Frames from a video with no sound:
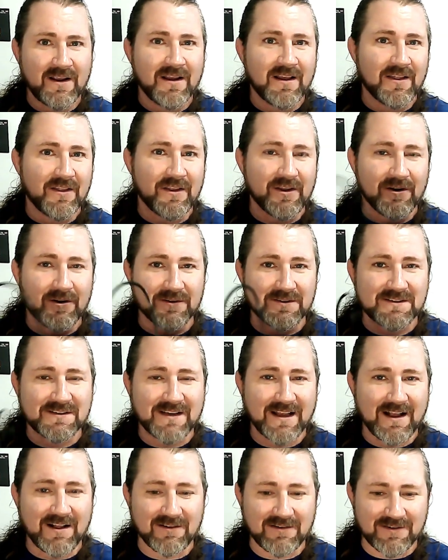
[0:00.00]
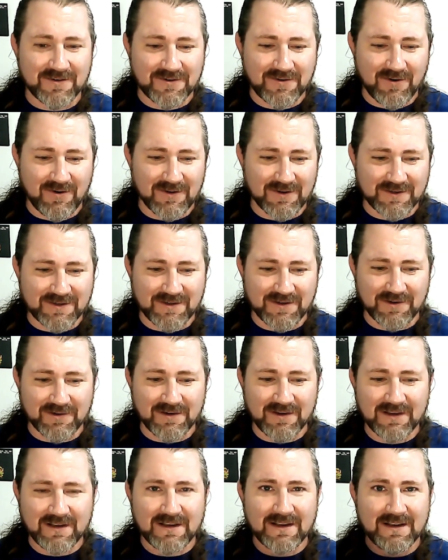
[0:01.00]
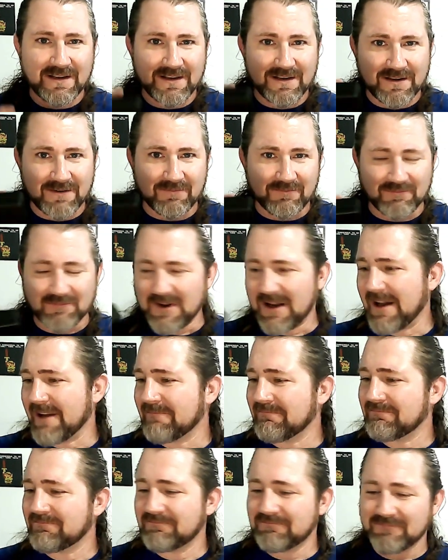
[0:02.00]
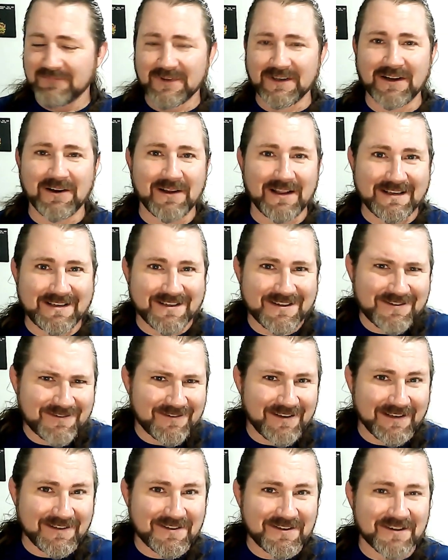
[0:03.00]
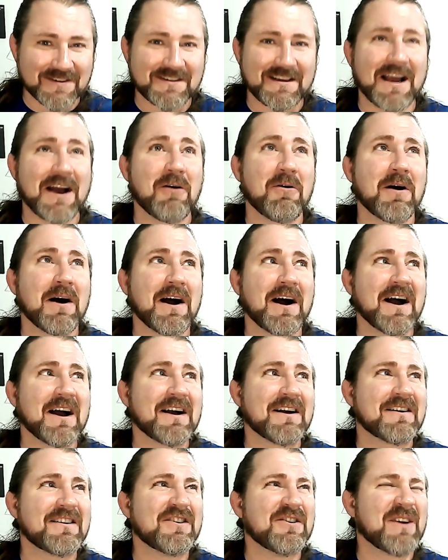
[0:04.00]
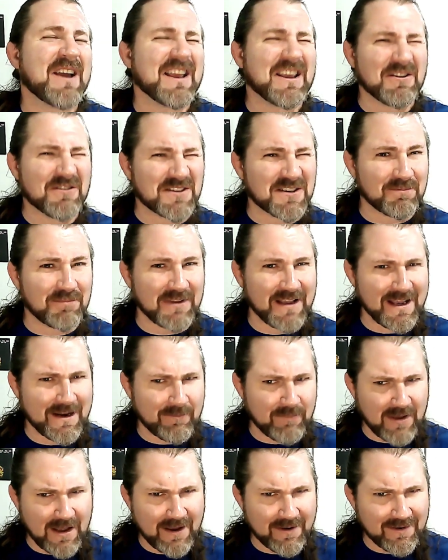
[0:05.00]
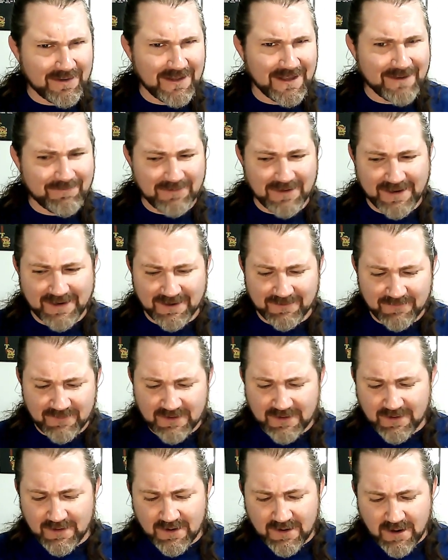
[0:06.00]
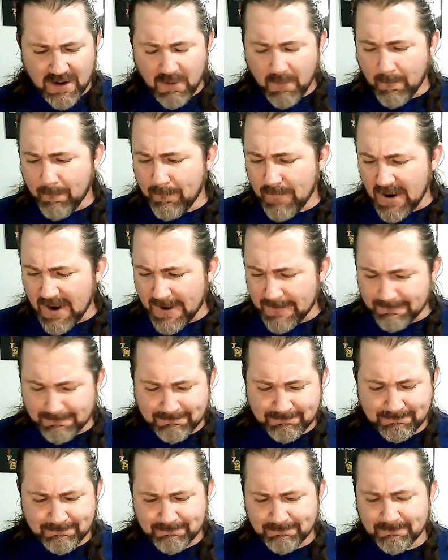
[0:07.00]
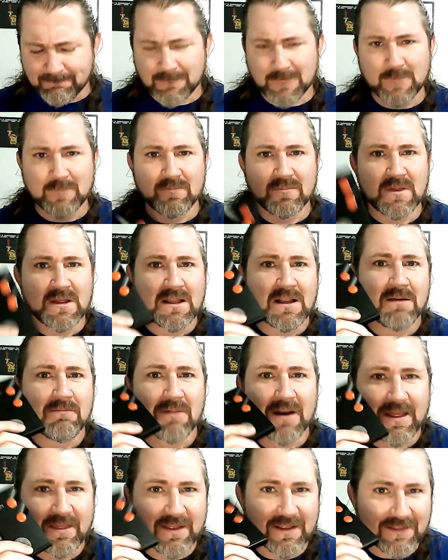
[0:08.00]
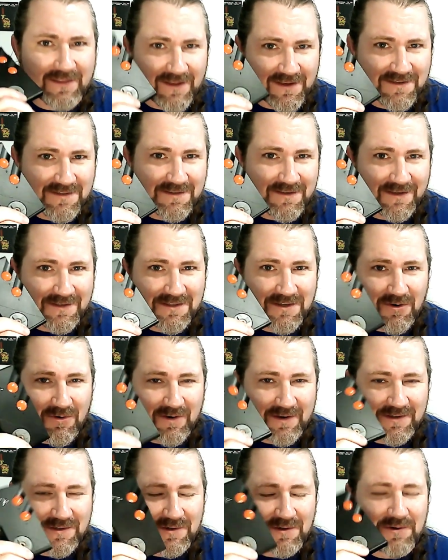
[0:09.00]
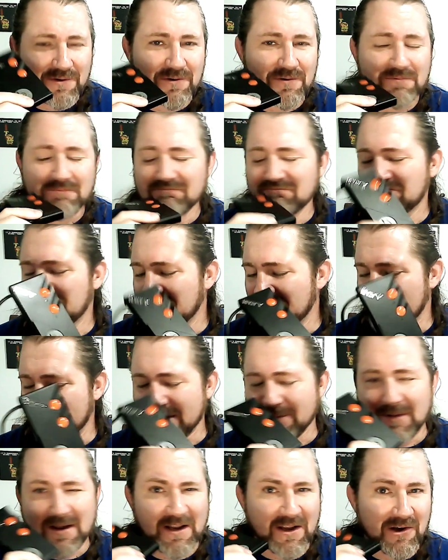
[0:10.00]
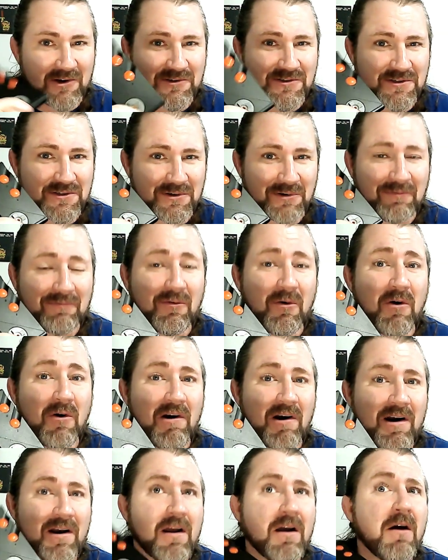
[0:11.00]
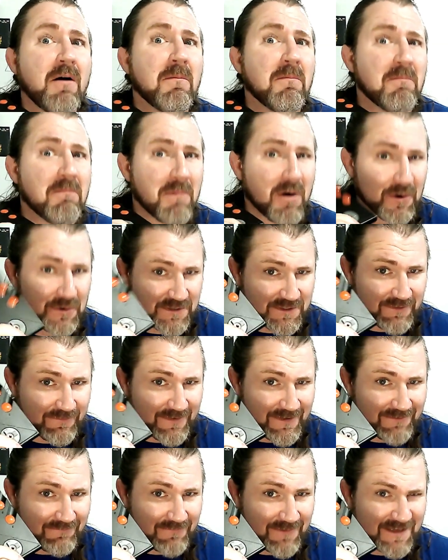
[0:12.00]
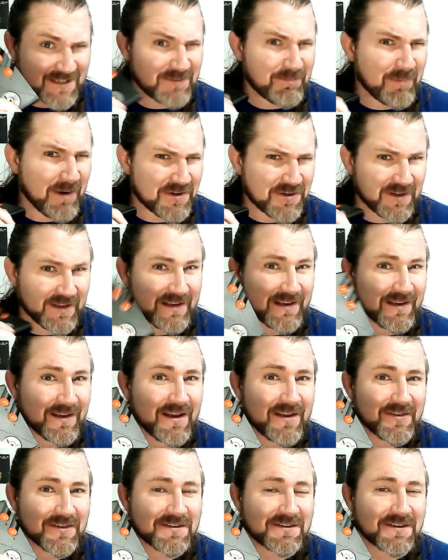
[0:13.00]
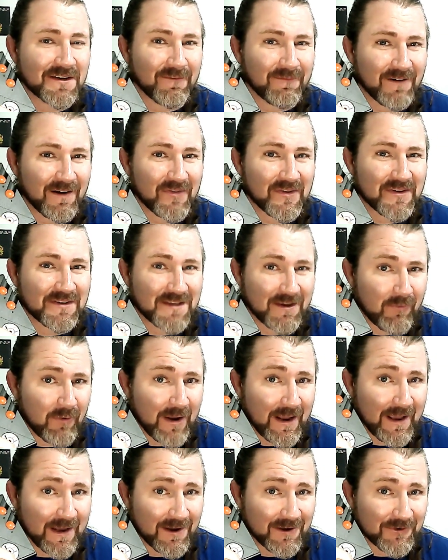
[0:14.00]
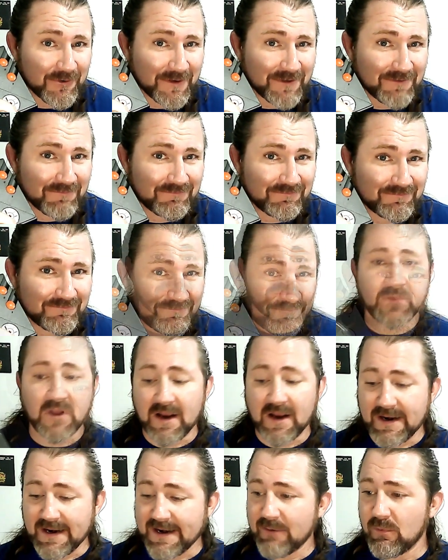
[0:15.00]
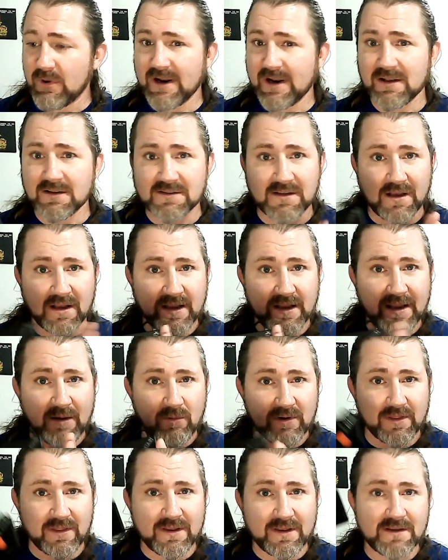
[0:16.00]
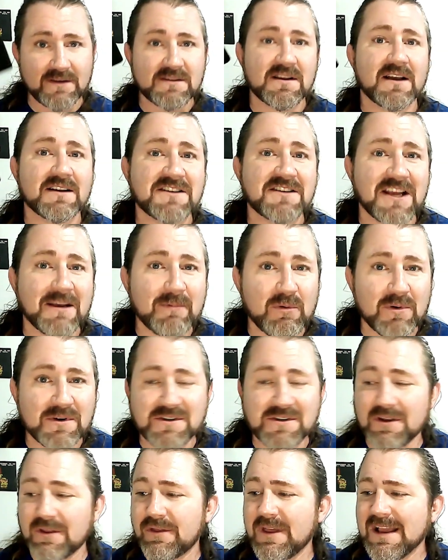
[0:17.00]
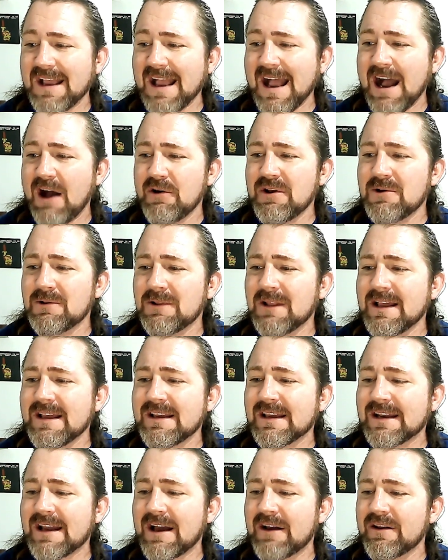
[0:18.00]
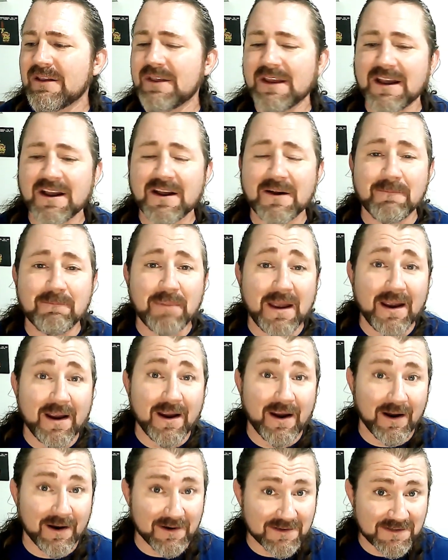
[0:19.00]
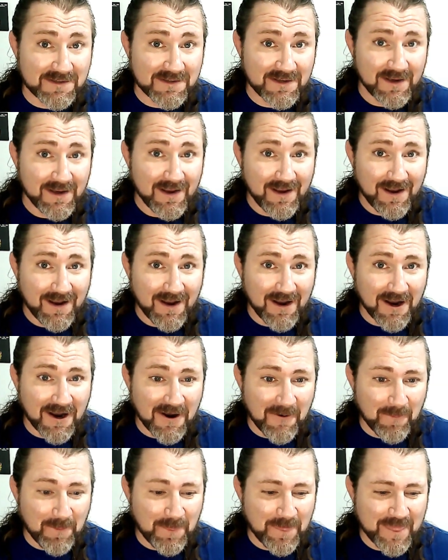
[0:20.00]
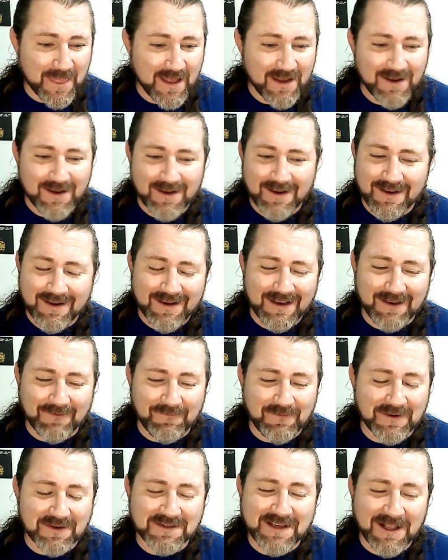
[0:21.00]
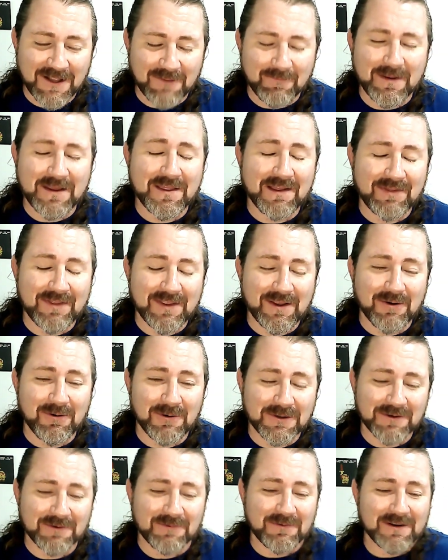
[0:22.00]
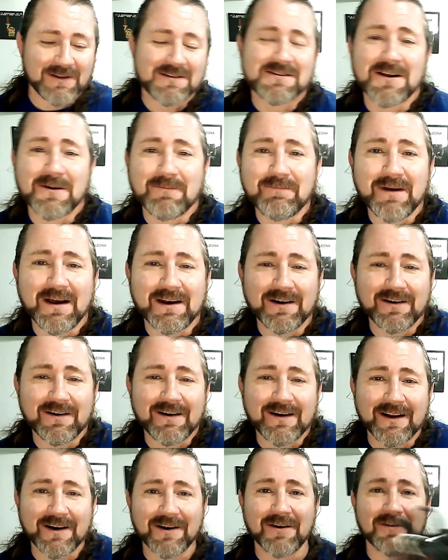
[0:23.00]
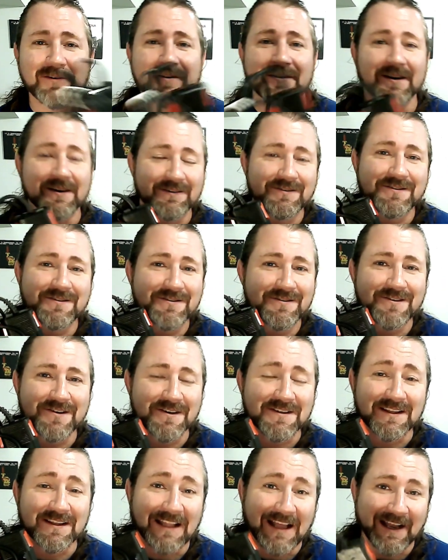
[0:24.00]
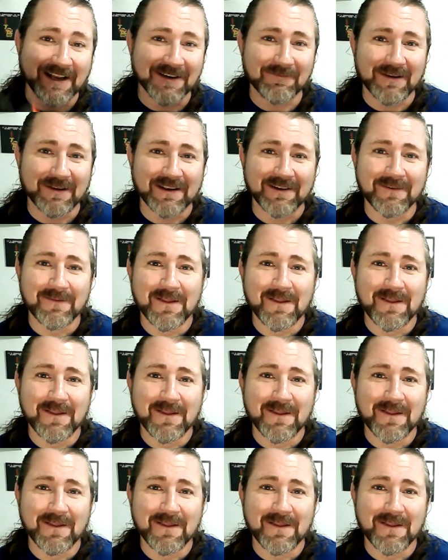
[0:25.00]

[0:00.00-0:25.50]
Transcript: the old style controller to, but you know, that's just how you get used to playing them, how you like playing them. But I think this is going to be my go-to for most of it, especially the stuff on the 7800. All right, anyone else get one of these? Tell me what you think. How do you like it? How do you think it compares? If you tell me that the older ones are better, you know, you're just lying to me.